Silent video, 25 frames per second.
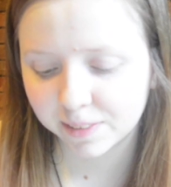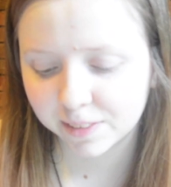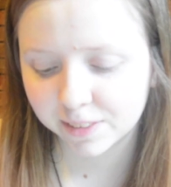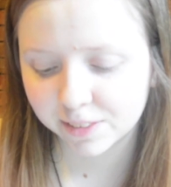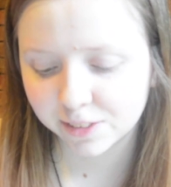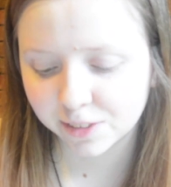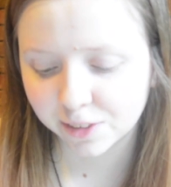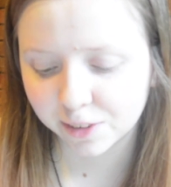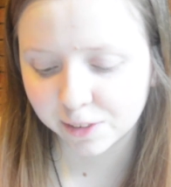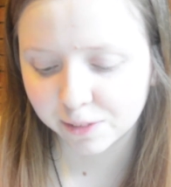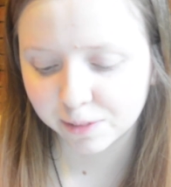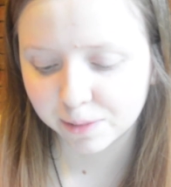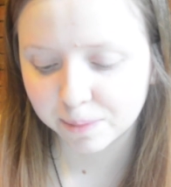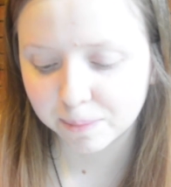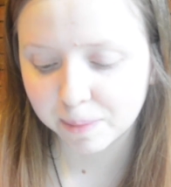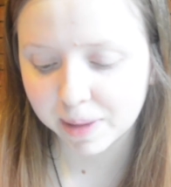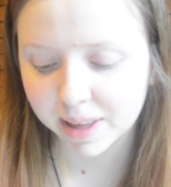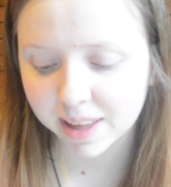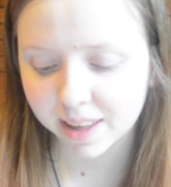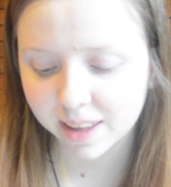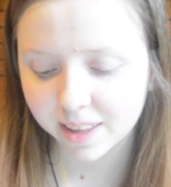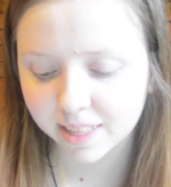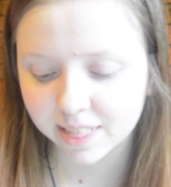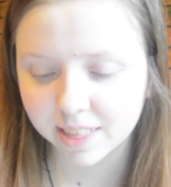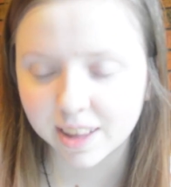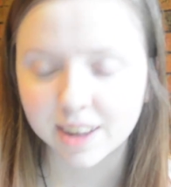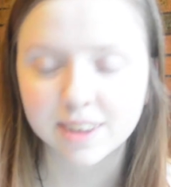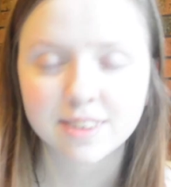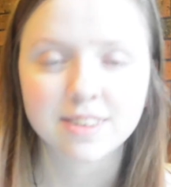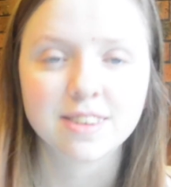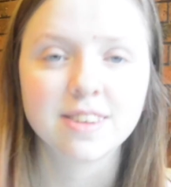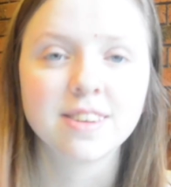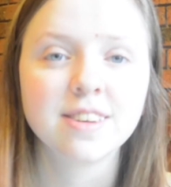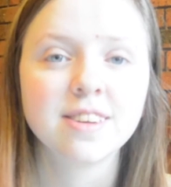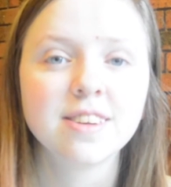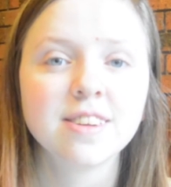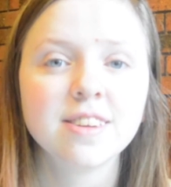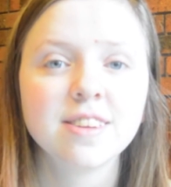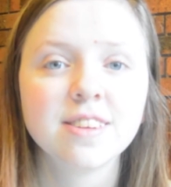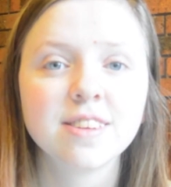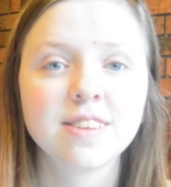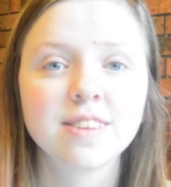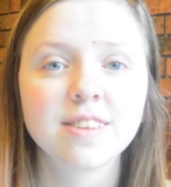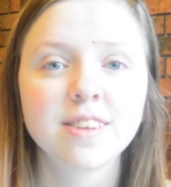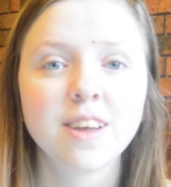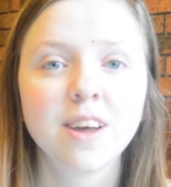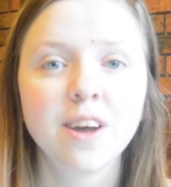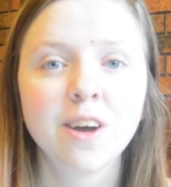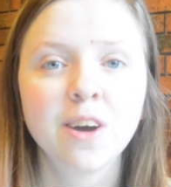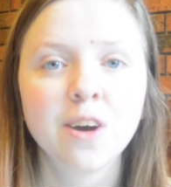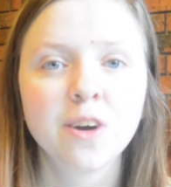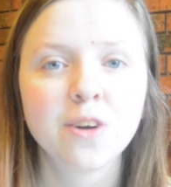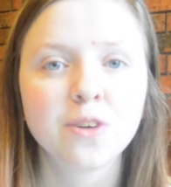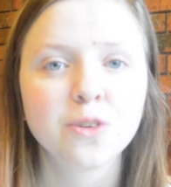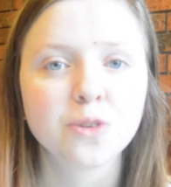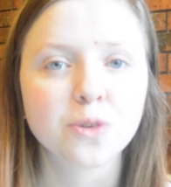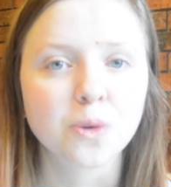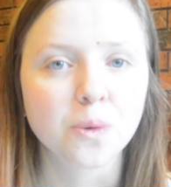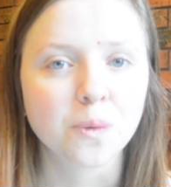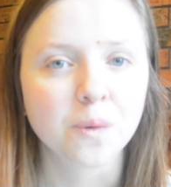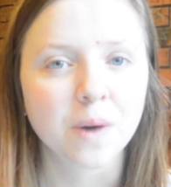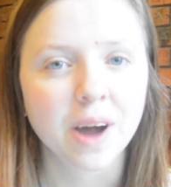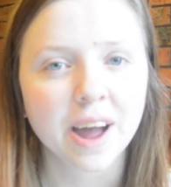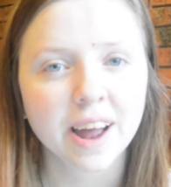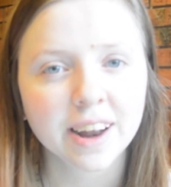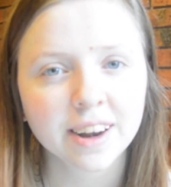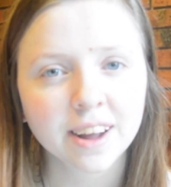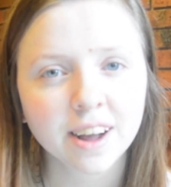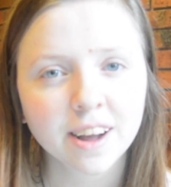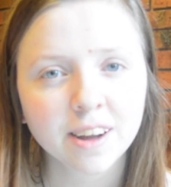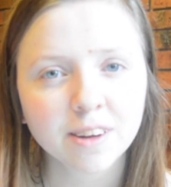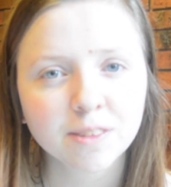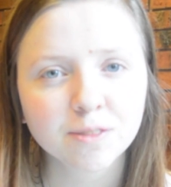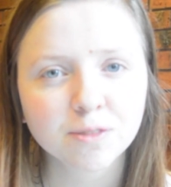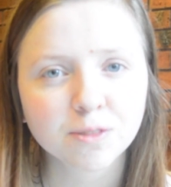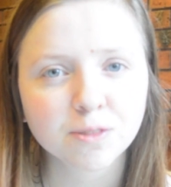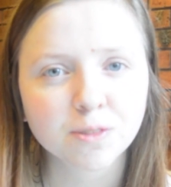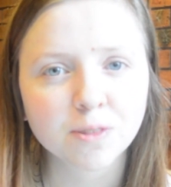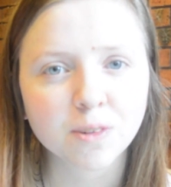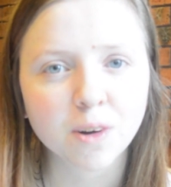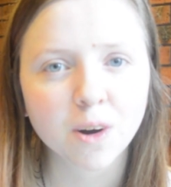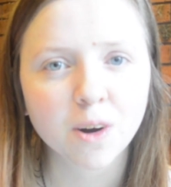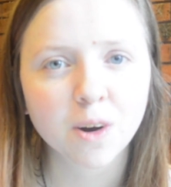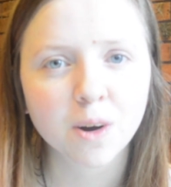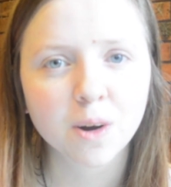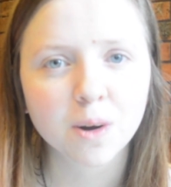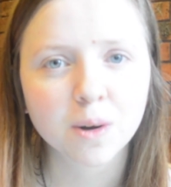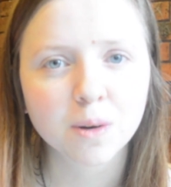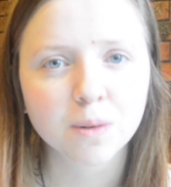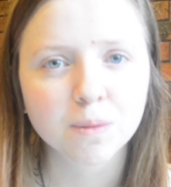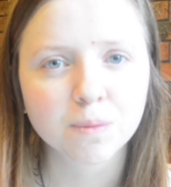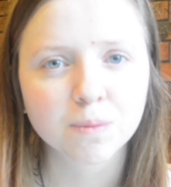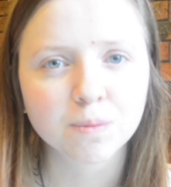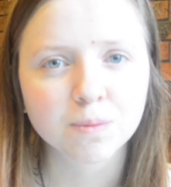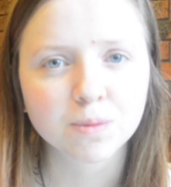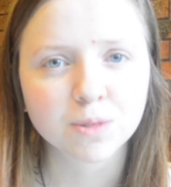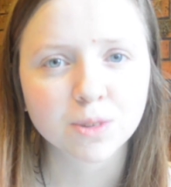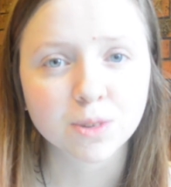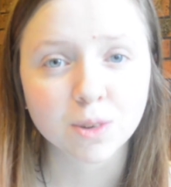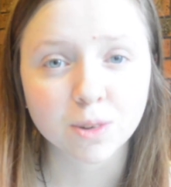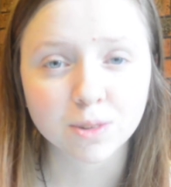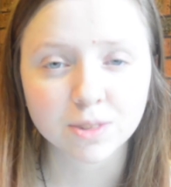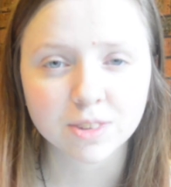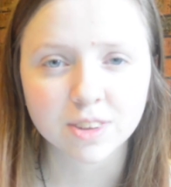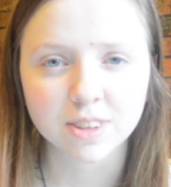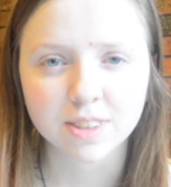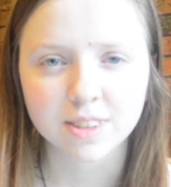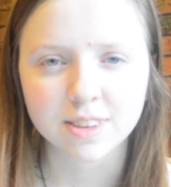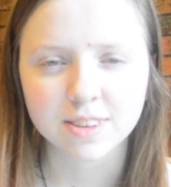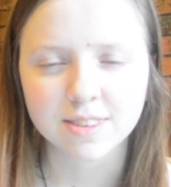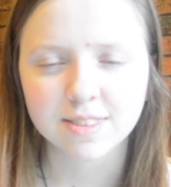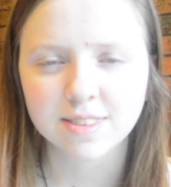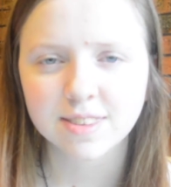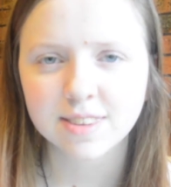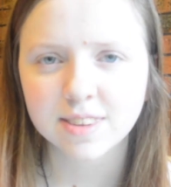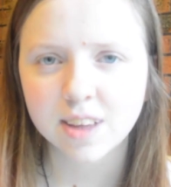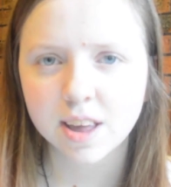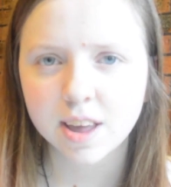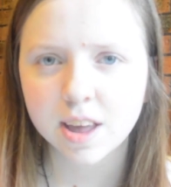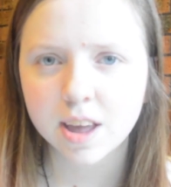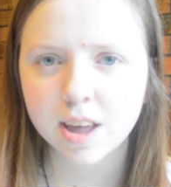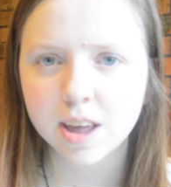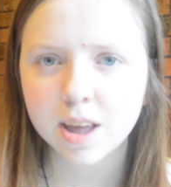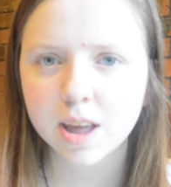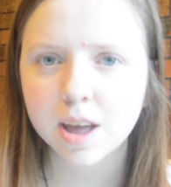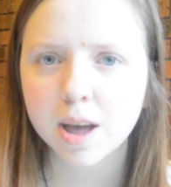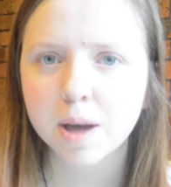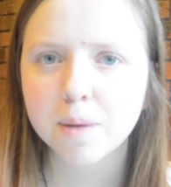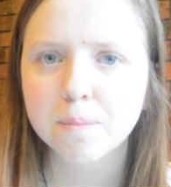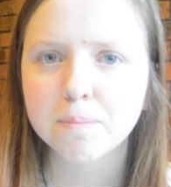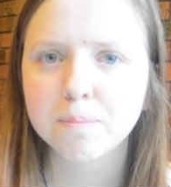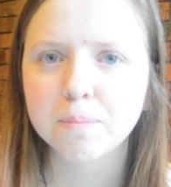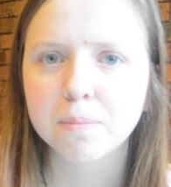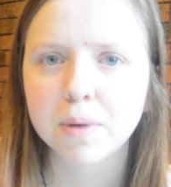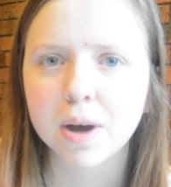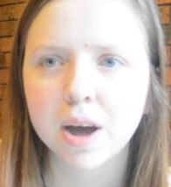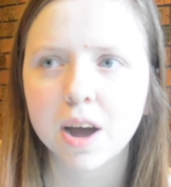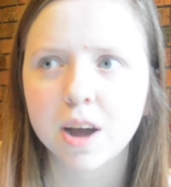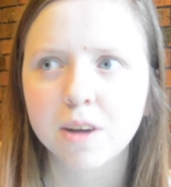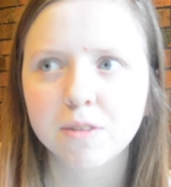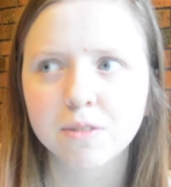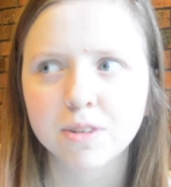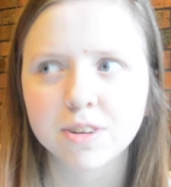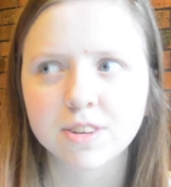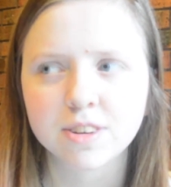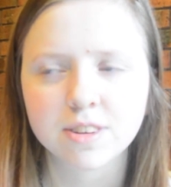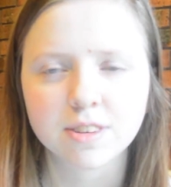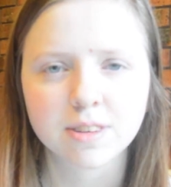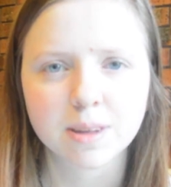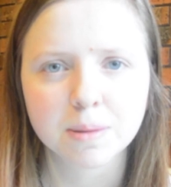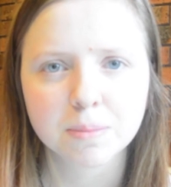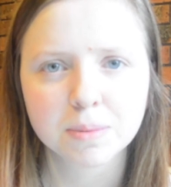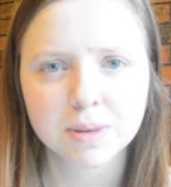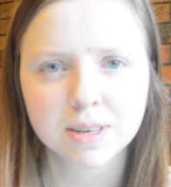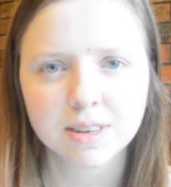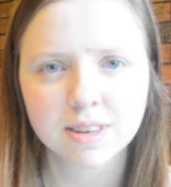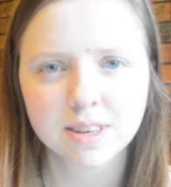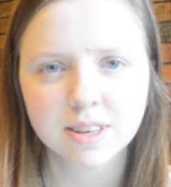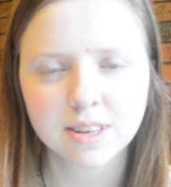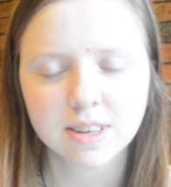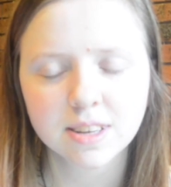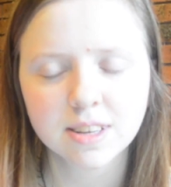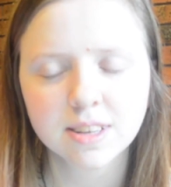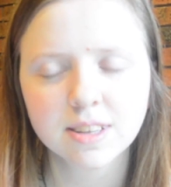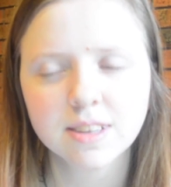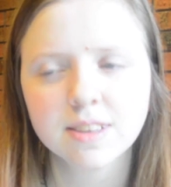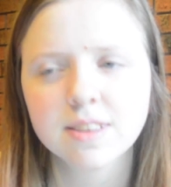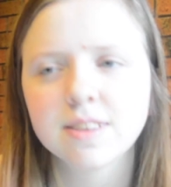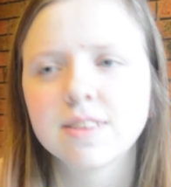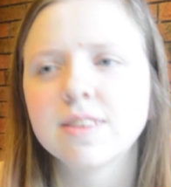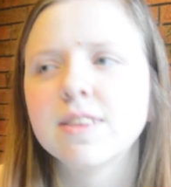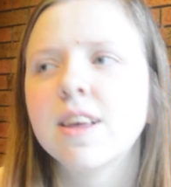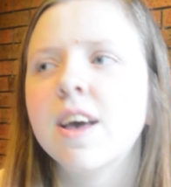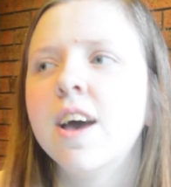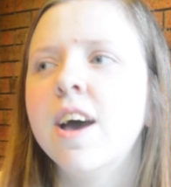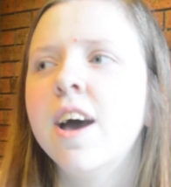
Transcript: So for me that is Joanna from Salt of the Sea by Rita Sepetys.